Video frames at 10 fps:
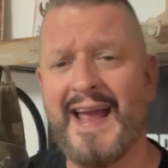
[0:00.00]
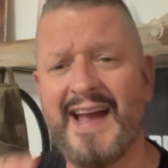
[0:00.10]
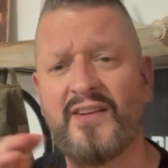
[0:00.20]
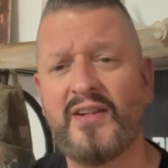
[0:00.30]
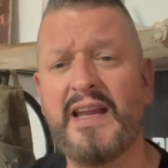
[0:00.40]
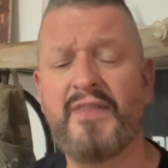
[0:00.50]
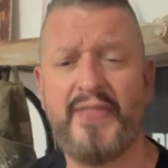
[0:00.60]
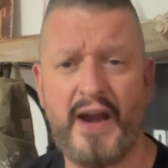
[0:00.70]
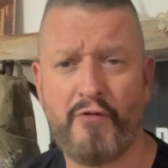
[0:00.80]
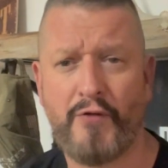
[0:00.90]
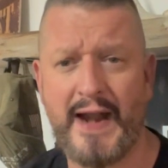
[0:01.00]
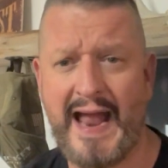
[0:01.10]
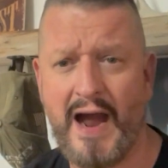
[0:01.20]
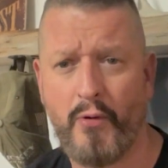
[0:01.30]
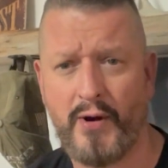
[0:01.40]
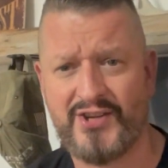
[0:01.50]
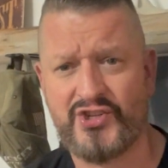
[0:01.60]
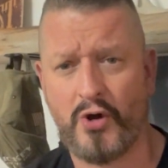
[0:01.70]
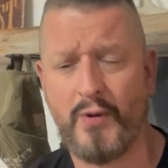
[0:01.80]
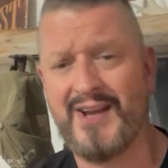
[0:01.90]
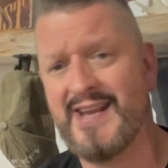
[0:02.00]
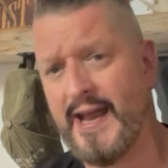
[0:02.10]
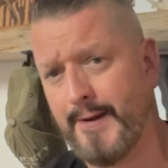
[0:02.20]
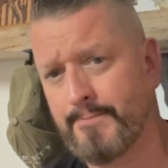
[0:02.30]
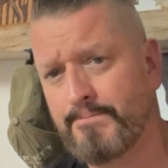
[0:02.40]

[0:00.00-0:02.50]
and leave it there for an hour or so a day.